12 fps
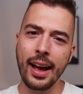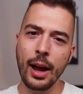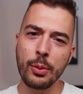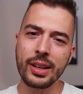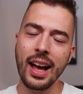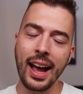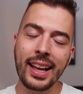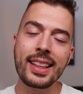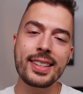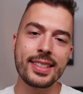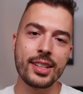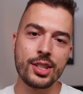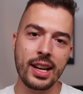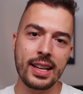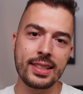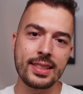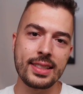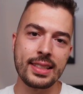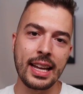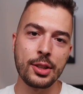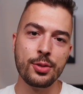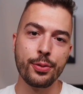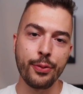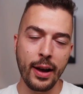I would highly suggest
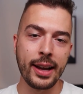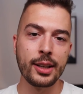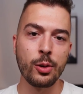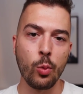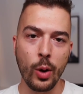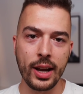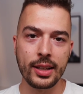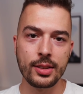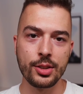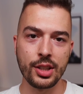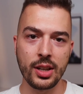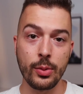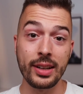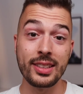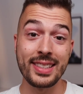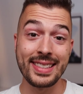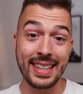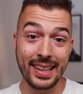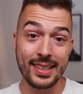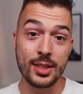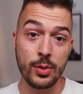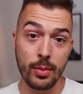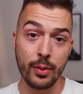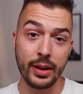that you find a way to generate a steady
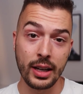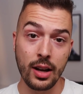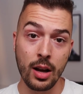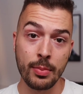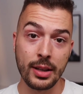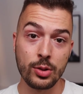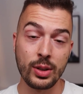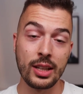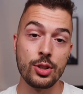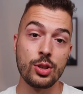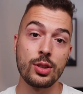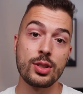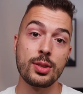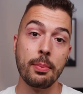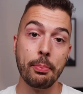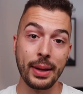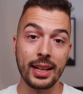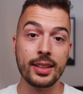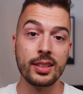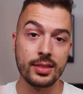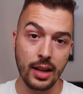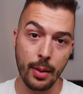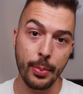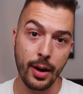stream of income that you can just build on
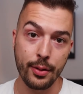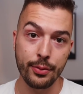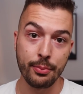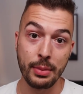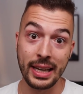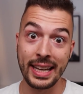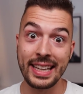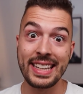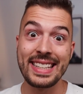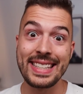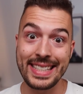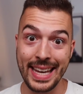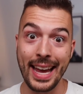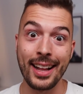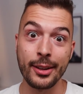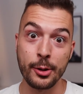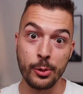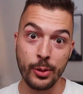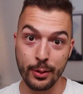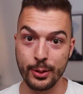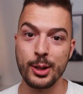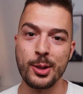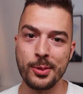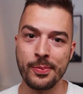top of, meaning scale your
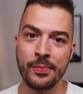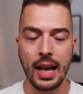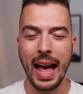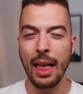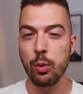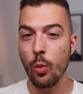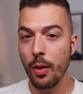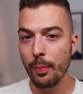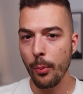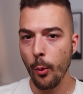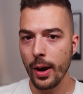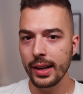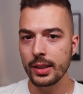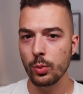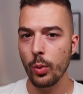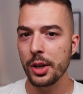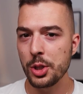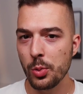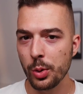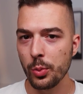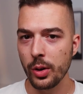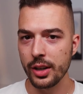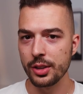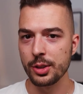revenue. At one point, what you would
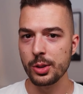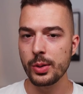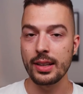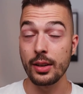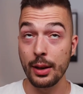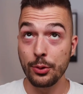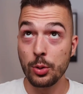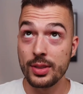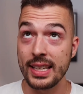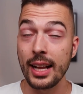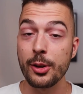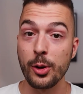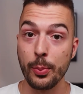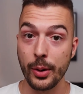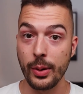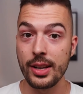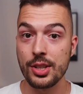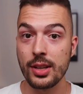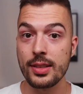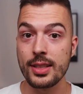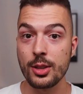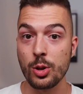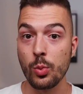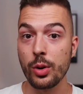want to do if to scale your operations,
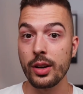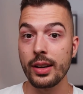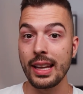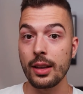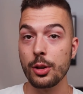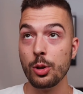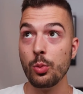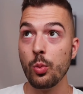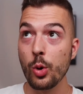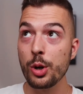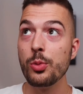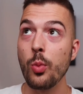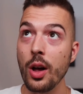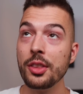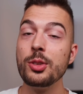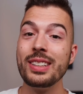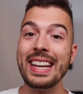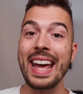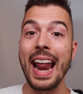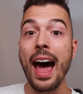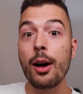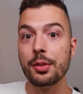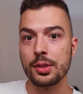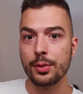and you would want to get
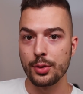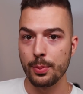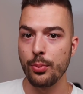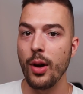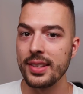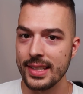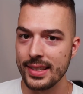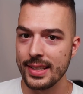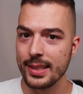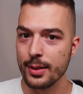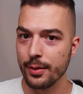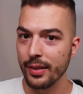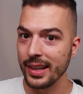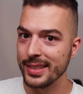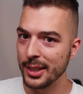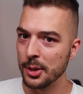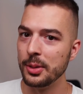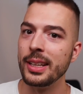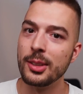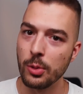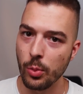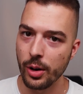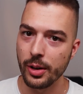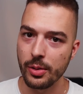out of the processes of executing the
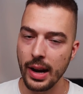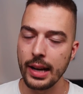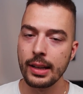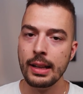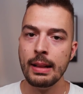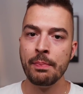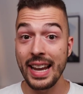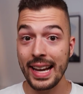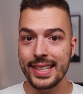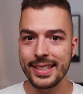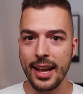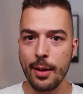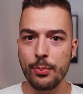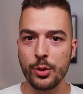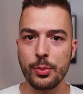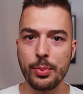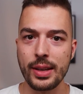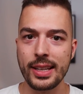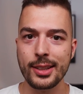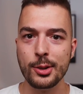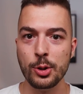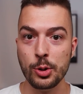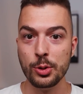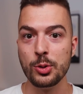work, right? The next step would be
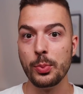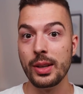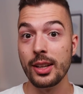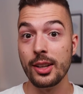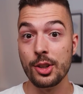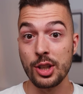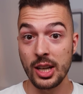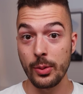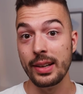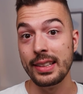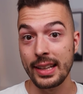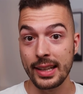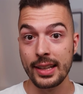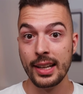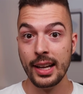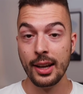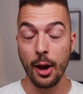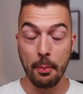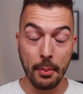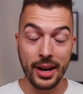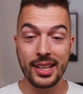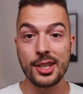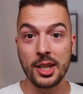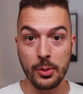you to be a
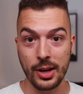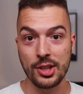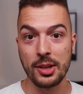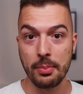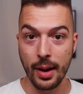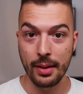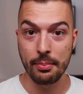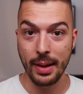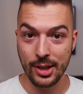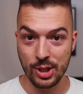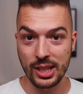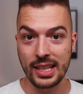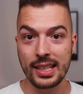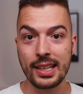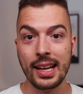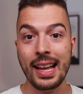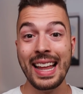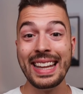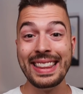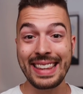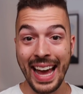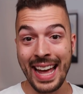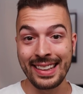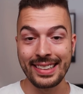money generation machine,
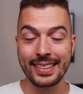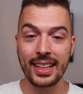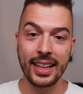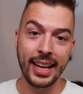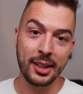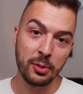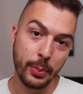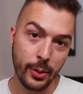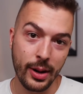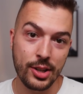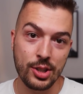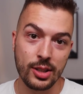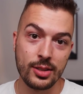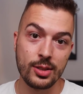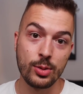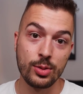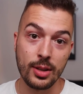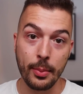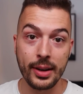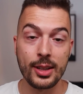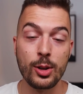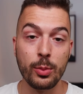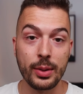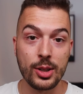then delegate operations to somebody
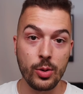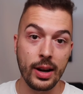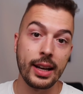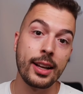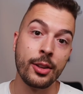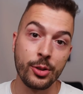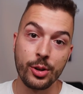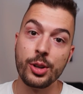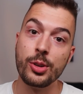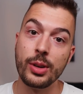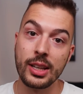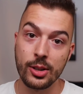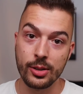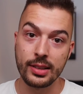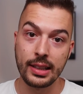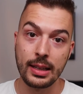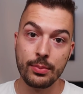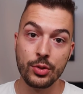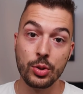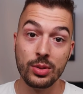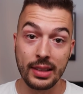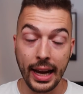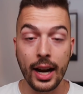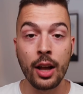you'll be training under you in your team to
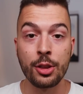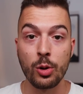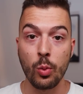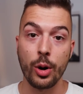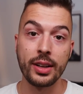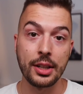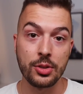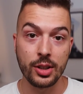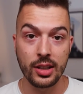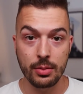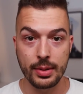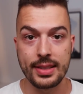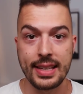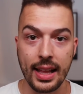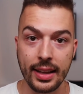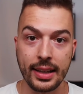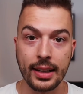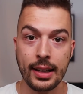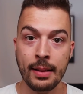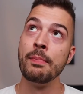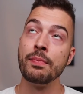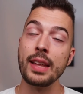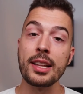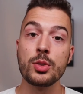take on the work that you're going to be selling.
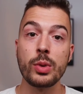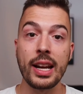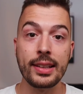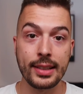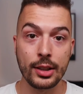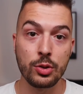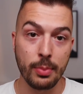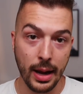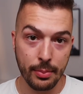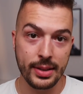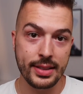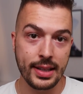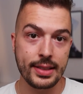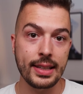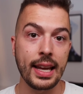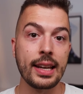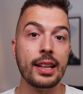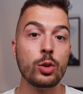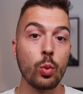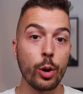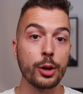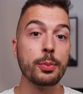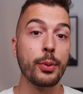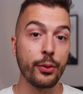That's what I did to my business, and it
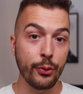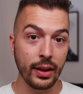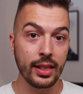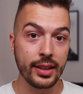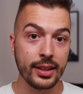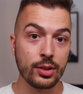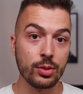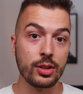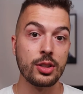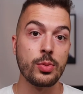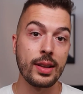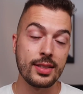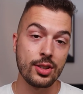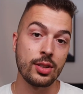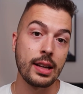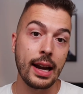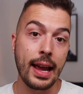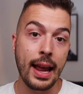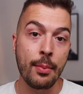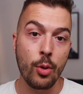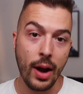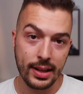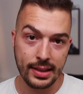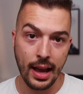worked perfectly into the transition that I am
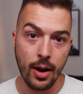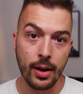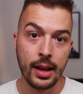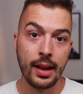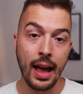right now.